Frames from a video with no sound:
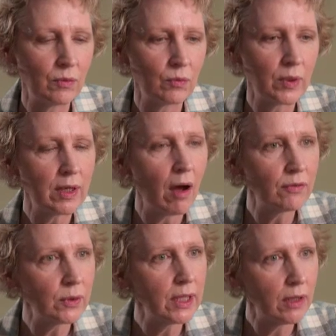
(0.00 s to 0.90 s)

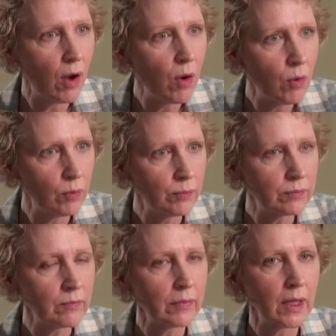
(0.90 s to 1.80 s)
recovery at home,
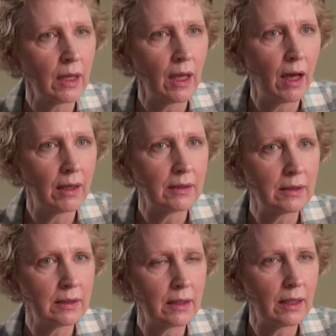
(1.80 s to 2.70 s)

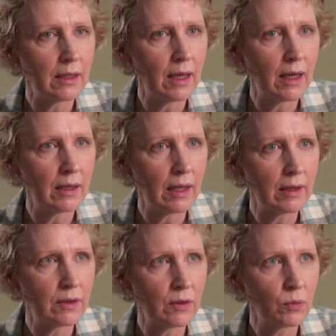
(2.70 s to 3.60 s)

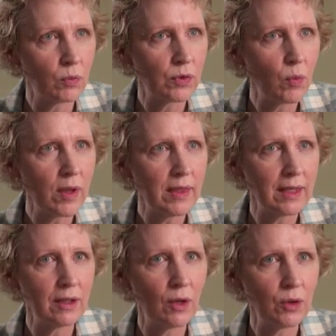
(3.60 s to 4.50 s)
the one
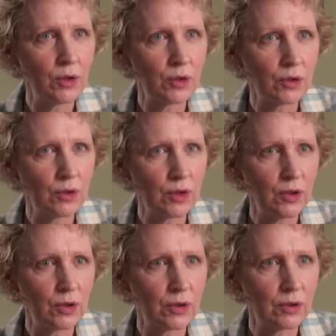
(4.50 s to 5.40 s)
thing, you know, you're
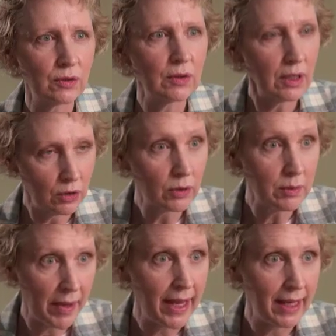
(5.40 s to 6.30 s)

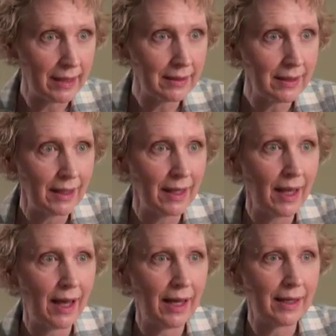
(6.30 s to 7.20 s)
in pain,
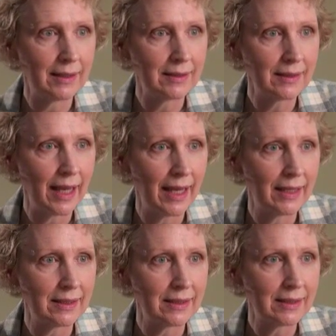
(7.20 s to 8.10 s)

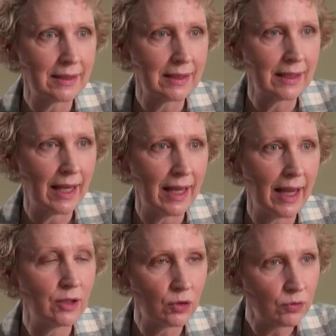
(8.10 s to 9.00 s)

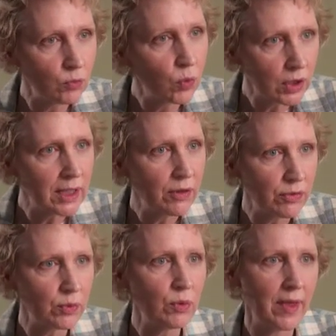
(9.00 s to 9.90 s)
and you're working
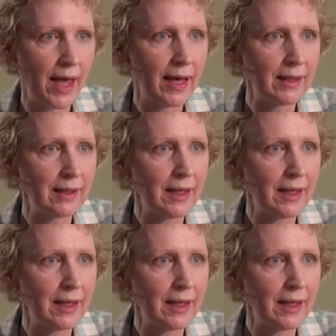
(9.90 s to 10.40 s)
through that.